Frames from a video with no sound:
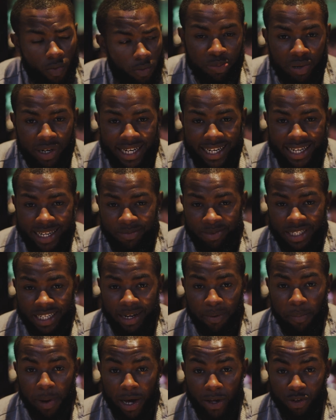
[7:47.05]
As soon as you bring it
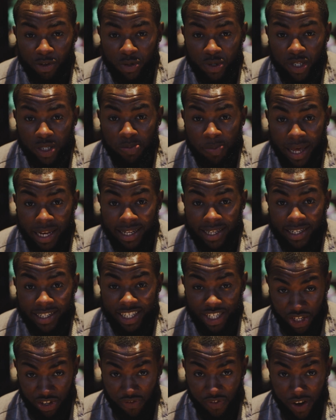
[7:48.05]
up to your mouth, you
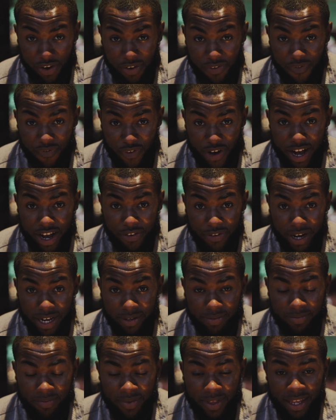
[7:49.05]
smell it. It's very
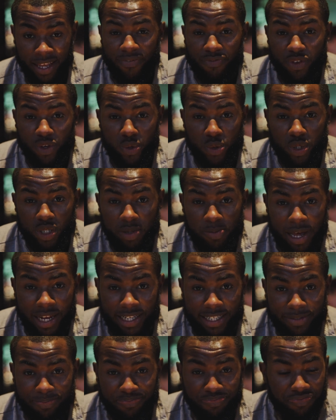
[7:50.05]
fragrant. And right after you
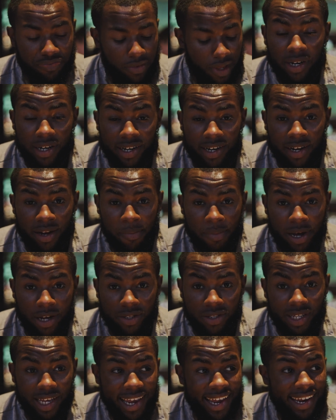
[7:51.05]
smell it, when you put it in
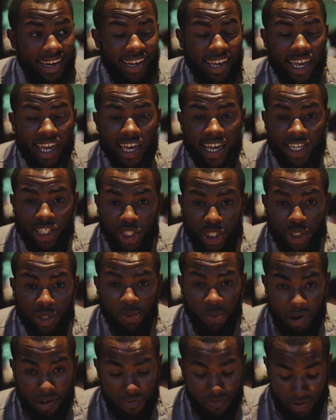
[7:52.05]
your mouth, it
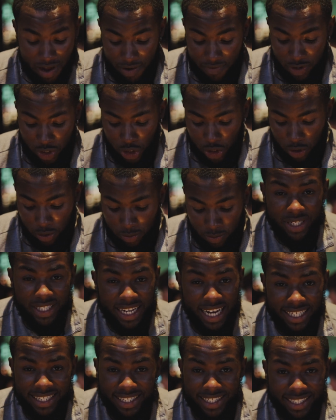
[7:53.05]
hits you with flavor.
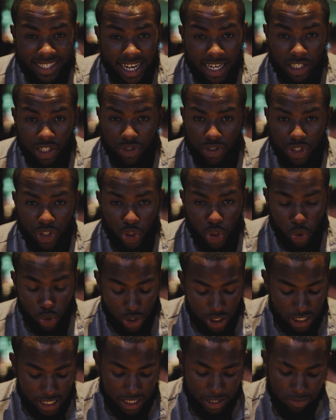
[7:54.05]
Shrimp was nice and tender
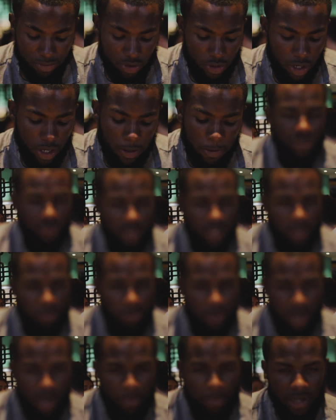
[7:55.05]
and juicy. Curry is
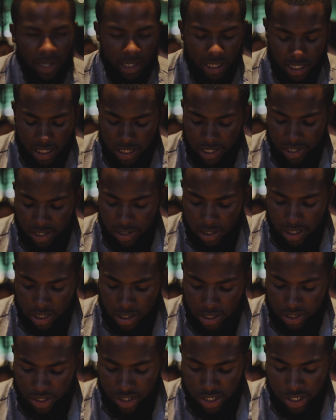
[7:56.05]
really prominent in
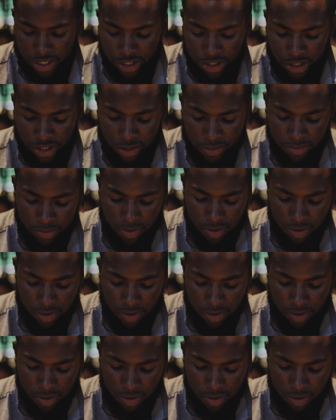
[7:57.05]
this dish.